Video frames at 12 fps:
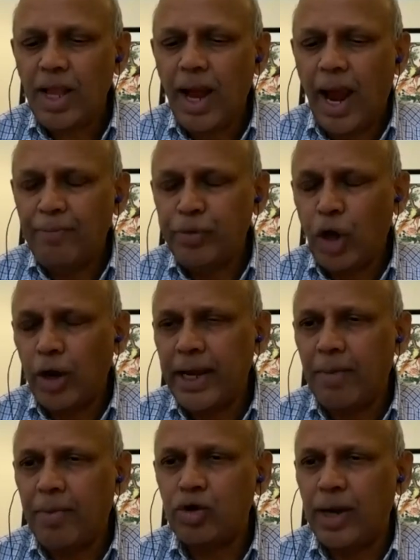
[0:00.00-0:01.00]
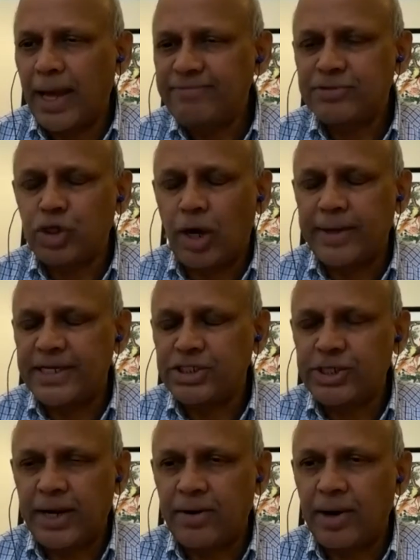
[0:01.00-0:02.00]
I'm talking about livestock in
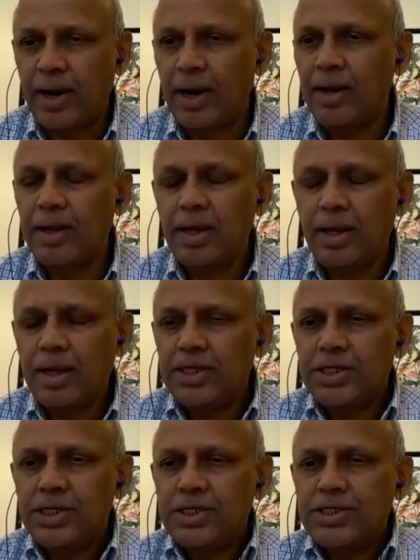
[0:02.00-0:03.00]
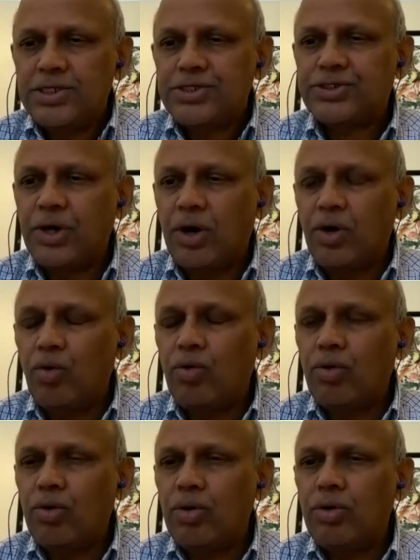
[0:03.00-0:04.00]
general. So,
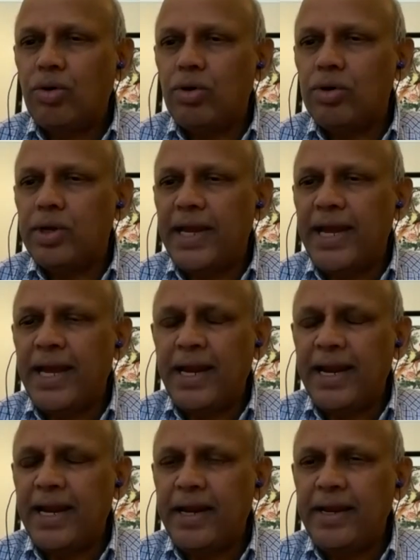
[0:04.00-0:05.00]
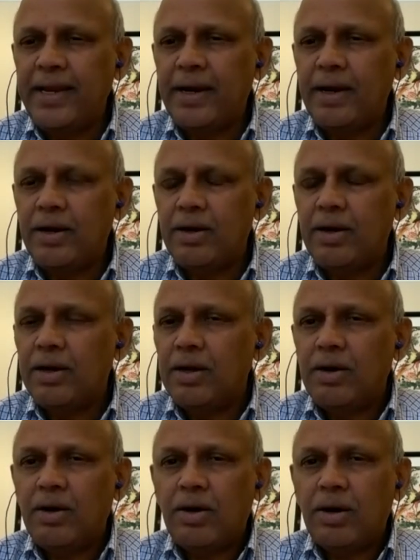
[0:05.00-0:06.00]
in India,
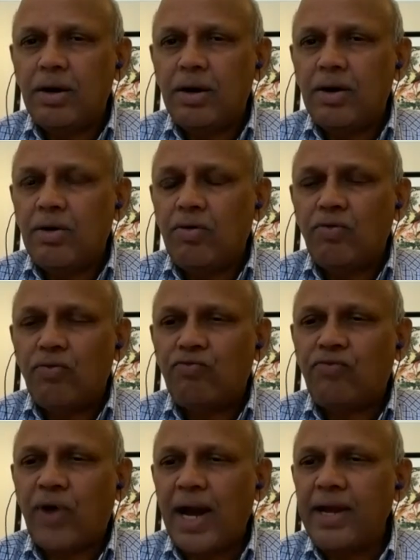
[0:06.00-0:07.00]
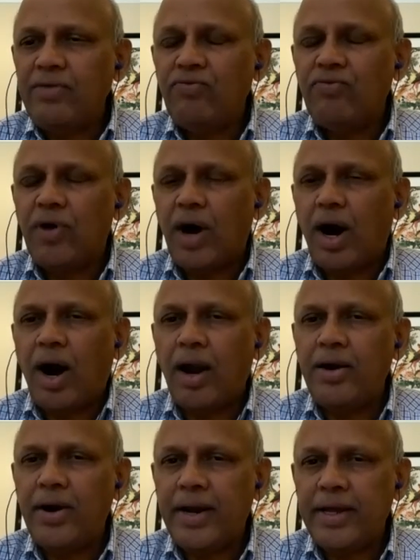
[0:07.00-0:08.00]

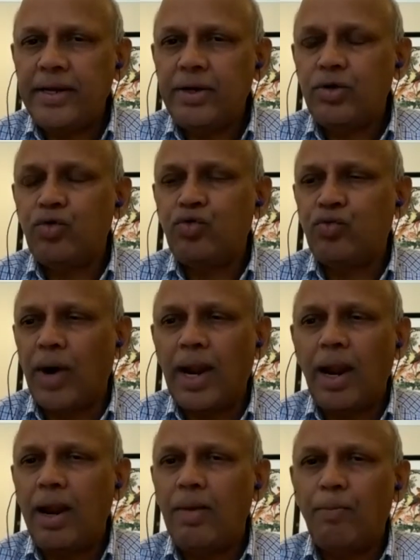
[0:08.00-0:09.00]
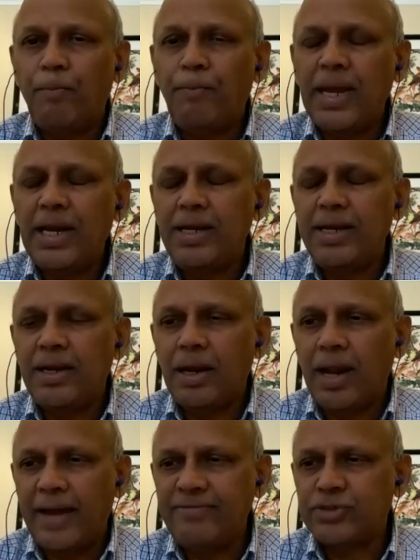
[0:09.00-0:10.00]
512 million
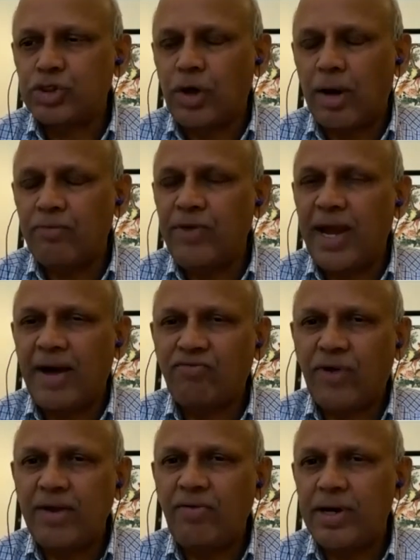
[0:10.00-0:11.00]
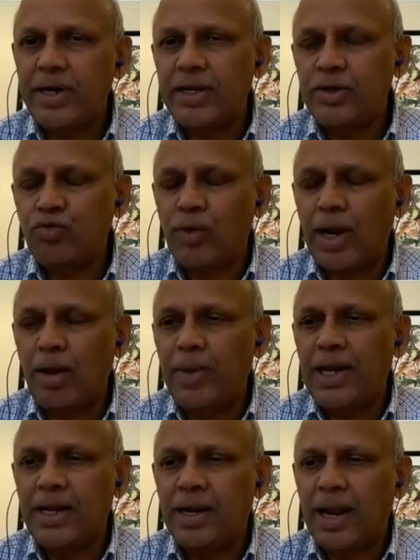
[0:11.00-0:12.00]
livestock. We have 512
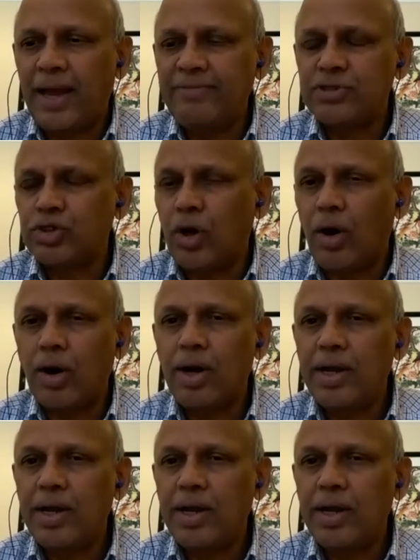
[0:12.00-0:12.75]
million livestock